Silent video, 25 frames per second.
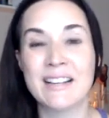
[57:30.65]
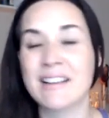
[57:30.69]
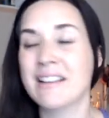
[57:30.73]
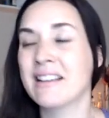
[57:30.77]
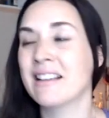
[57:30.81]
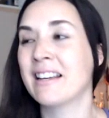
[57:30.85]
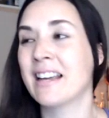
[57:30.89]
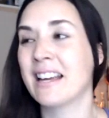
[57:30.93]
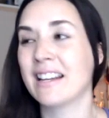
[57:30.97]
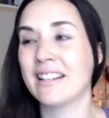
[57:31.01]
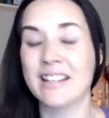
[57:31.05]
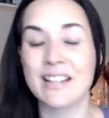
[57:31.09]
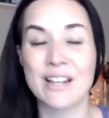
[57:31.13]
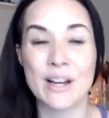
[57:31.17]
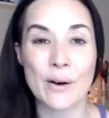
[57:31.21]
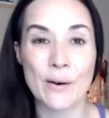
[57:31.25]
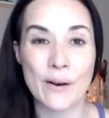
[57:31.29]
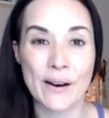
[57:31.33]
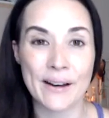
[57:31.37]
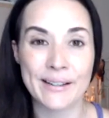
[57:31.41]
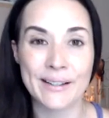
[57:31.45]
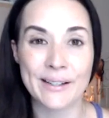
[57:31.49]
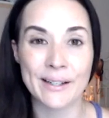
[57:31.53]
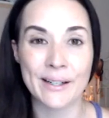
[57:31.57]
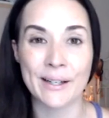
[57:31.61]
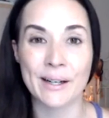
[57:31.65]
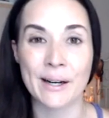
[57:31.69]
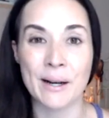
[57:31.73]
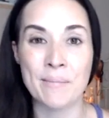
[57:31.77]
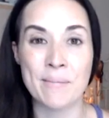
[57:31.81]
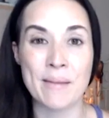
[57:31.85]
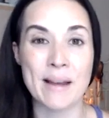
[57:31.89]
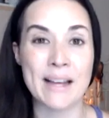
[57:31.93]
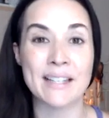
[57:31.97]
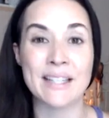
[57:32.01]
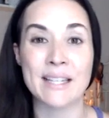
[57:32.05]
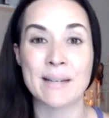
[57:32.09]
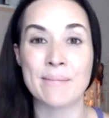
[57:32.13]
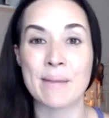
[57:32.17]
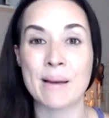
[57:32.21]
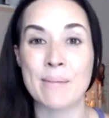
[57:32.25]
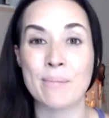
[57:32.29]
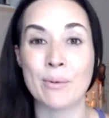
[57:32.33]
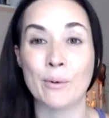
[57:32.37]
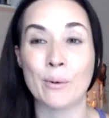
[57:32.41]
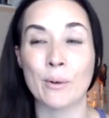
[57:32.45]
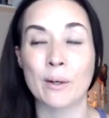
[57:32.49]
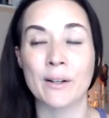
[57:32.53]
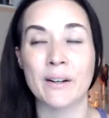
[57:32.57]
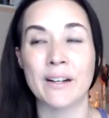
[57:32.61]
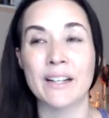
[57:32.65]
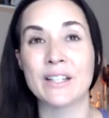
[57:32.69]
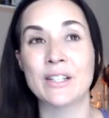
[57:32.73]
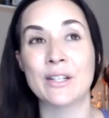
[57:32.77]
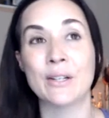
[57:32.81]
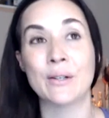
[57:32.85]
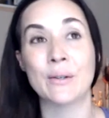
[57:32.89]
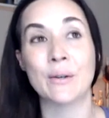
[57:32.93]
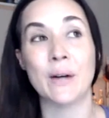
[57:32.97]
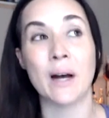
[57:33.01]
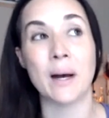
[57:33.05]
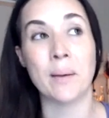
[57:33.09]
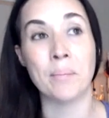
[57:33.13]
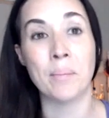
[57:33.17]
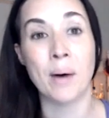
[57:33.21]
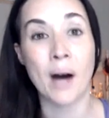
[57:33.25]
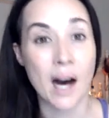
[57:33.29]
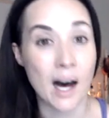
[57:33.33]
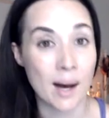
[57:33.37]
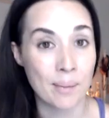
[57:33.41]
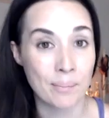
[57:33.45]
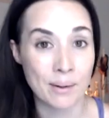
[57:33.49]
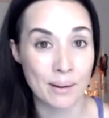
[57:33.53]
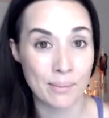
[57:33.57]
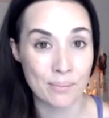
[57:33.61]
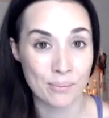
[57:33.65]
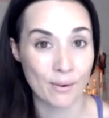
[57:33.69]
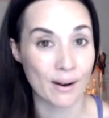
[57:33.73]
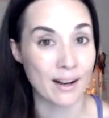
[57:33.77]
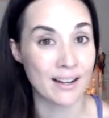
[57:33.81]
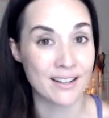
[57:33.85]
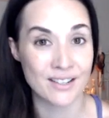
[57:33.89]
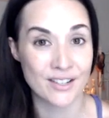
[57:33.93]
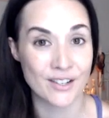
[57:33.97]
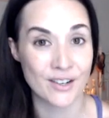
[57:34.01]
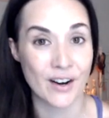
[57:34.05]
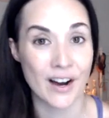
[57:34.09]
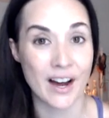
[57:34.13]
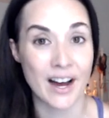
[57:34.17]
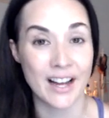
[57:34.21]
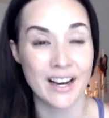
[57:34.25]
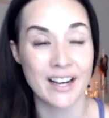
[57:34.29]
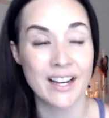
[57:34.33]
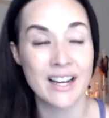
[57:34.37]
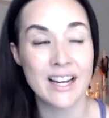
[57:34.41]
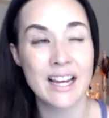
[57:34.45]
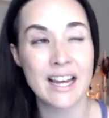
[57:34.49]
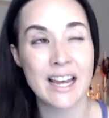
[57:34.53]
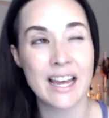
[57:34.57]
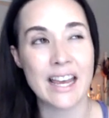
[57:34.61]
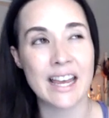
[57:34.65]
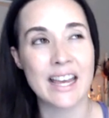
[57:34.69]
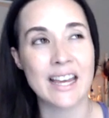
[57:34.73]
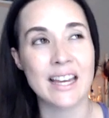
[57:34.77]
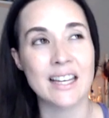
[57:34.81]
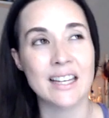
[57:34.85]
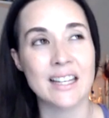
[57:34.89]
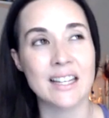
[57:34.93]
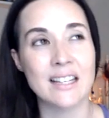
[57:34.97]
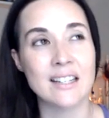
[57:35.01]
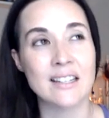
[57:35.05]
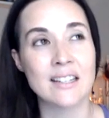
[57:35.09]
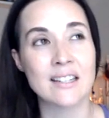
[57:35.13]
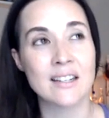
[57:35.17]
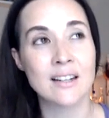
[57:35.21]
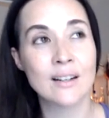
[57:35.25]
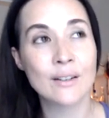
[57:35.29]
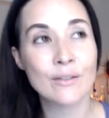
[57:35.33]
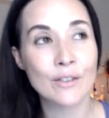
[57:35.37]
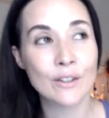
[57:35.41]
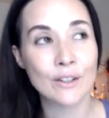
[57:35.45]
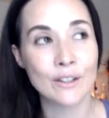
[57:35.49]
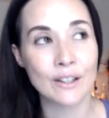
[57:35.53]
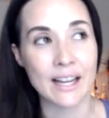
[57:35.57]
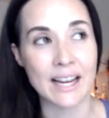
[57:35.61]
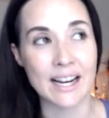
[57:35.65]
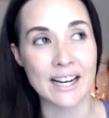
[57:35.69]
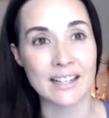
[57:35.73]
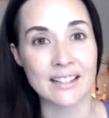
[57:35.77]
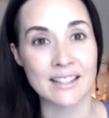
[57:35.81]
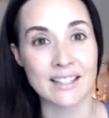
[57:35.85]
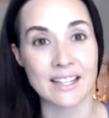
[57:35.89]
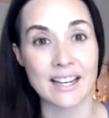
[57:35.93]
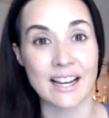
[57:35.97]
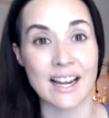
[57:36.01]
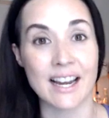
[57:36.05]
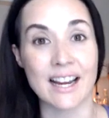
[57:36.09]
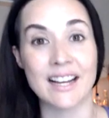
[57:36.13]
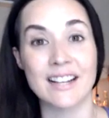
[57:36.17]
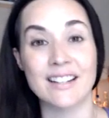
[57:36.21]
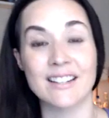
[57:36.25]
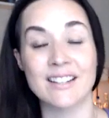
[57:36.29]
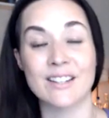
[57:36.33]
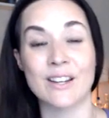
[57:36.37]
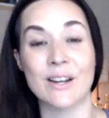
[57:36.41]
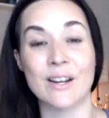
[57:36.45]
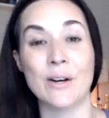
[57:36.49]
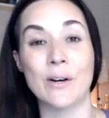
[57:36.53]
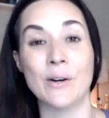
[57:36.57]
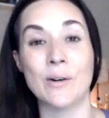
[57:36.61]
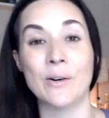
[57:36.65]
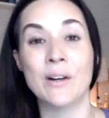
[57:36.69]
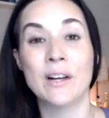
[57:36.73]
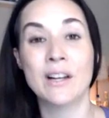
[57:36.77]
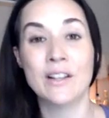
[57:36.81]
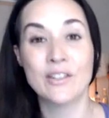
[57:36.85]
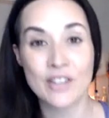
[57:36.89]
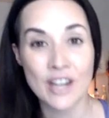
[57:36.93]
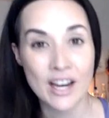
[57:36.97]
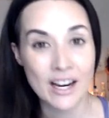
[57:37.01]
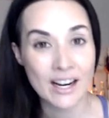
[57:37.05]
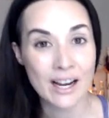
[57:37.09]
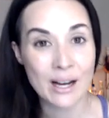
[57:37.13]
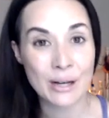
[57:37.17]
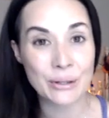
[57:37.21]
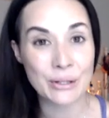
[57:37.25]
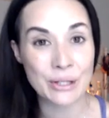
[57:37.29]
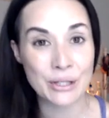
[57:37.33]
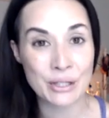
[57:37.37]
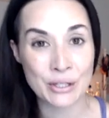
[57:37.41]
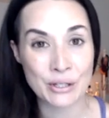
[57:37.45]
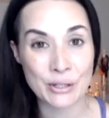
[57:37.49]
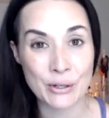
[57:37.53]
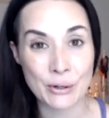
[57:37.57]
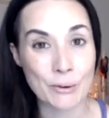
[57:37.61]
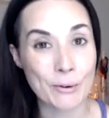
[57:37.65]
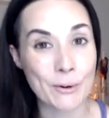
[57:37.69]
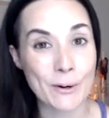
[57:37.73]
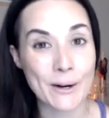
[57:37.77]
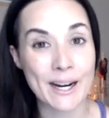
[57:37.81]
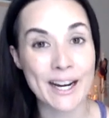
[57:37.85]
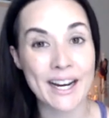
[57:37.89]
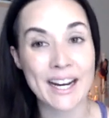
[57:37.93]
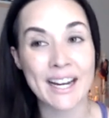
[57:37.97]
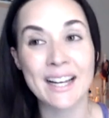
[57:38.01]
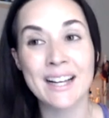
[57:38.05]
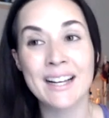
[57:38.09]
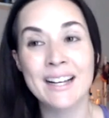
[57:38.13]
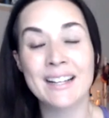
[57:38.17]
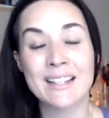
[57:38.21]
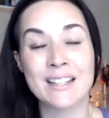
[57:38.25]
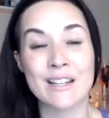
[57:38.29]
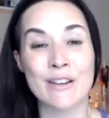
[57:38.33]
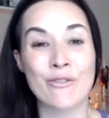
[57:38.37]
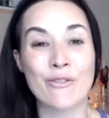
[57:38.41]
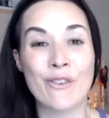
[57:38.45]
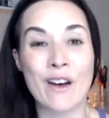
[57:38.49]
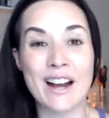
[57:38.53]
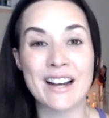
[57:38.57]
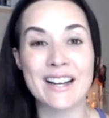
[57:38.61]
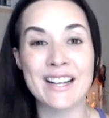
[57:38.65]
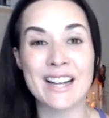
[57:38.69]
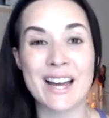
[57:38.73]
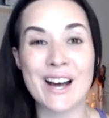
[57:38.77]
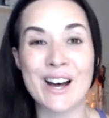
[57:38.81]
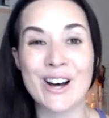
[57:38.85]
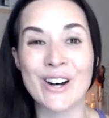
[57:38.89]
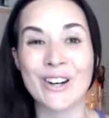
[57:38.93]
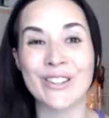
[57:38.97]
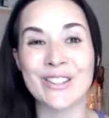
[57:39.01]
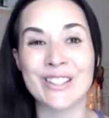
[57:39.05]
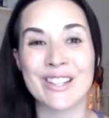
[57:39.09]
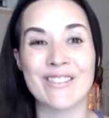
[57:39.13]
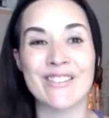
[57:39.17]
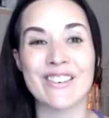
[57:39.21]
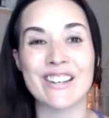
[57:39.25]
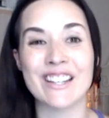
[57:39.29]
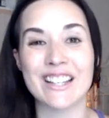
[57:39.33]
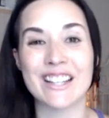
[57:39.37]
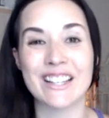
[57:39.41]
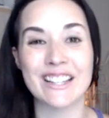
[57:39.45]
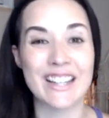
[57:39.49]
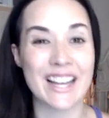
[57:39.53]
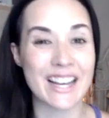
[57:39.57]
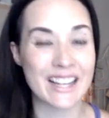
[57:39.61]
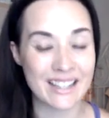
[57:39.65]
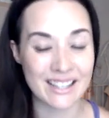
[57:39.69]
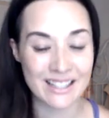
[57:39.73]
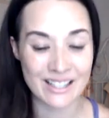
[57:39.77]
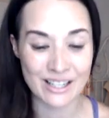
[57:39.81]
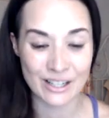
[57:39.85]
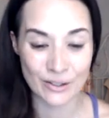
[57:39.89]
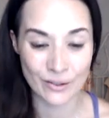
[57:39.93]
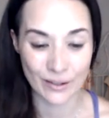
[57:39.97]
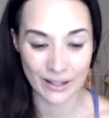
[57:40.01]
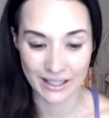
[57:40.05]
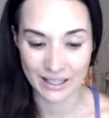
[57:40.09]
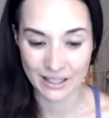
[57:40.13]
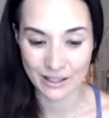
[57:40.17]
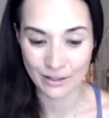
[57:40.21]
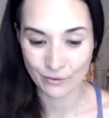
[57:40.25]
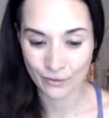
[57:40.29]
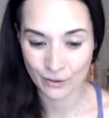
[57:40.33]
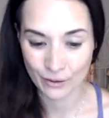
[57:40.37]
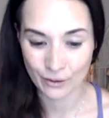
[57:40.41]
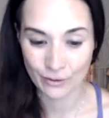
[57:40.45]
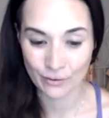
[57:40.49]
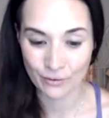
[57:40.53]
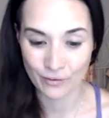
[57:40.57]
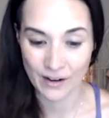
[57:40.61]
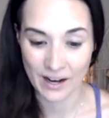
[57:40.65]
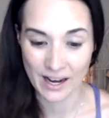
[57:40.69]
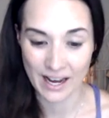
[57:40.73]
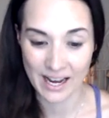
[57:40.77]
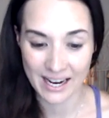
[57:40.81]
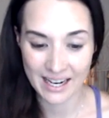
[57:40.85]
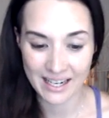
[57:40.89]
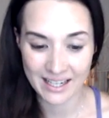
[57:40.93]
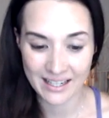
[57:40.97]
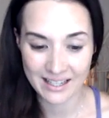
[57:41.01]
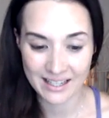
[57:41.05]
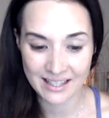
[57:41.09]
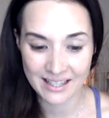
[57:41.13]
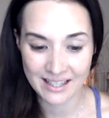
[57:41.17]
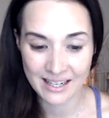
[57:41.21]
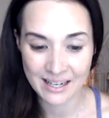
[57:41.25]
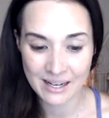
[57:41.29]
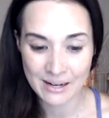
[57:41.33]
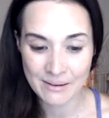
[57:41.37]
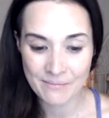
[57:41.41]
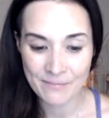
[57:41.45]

get to know other amazing people we're going to a pop-up restaurant in silver lake tonight so check out the story to find out some of the latest and greatest food finds